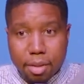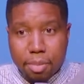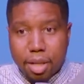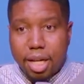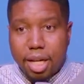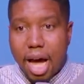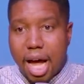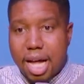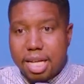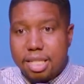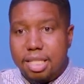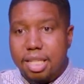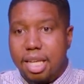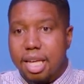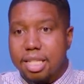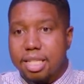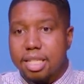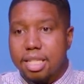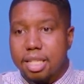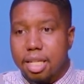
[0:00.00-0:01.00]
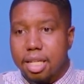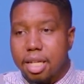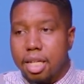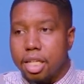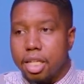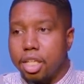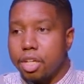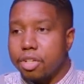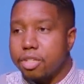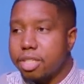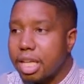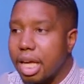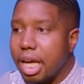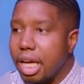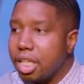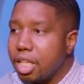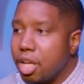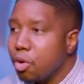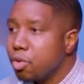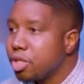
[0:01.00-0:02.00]
but God says, You're
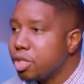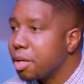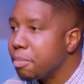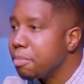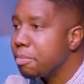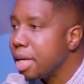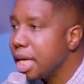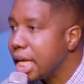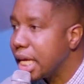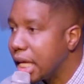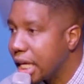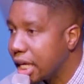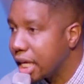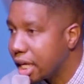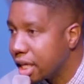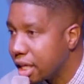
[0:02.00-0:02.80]
saying no to me.